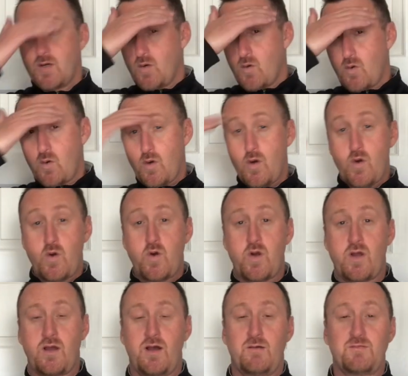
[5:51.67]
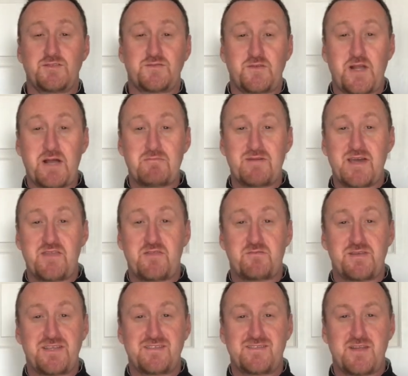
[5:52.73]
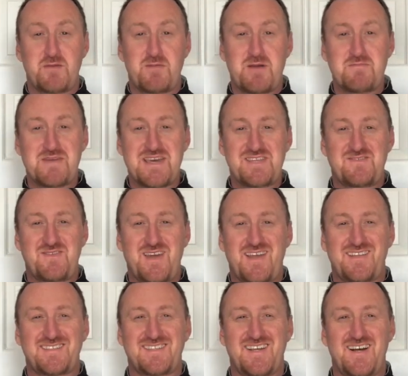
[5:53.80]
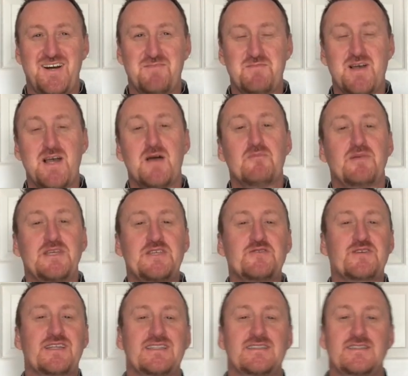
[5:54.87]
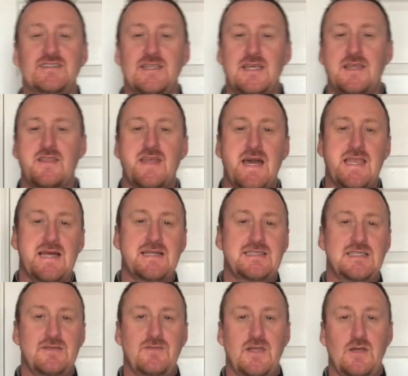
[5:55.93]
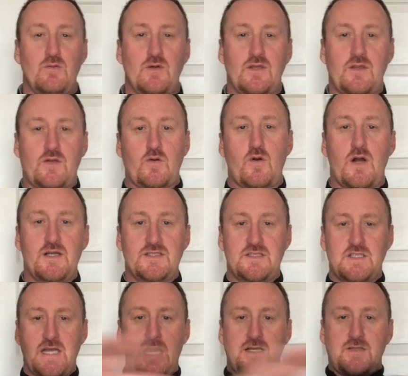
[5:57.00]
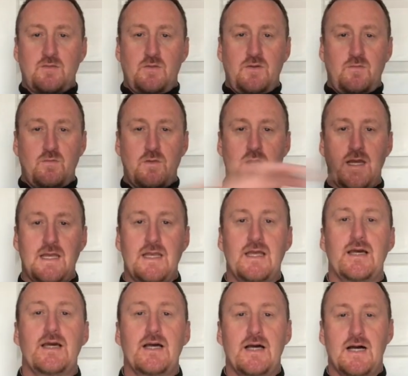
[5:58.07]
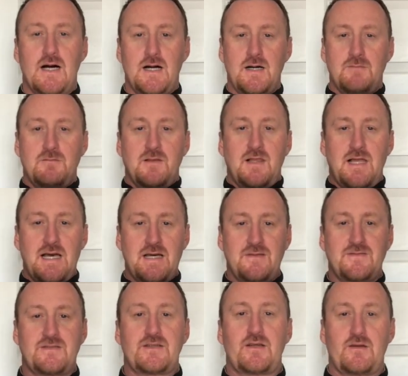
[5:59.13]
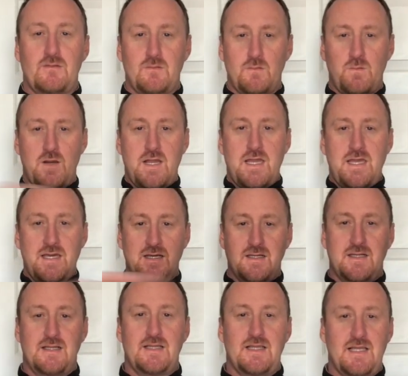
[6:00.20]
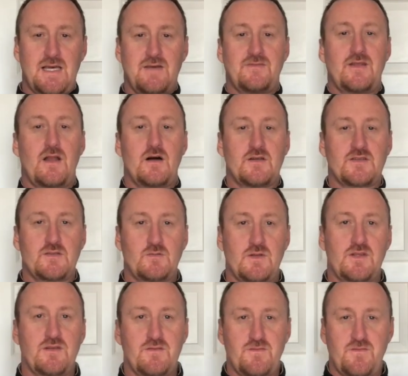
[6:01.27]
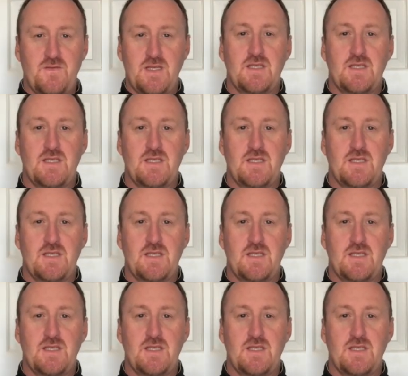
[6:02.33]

Whew, almost forgot my threes there, my math facts. But you can see that activity with cross jacks with right, left, right, left, and also with your feet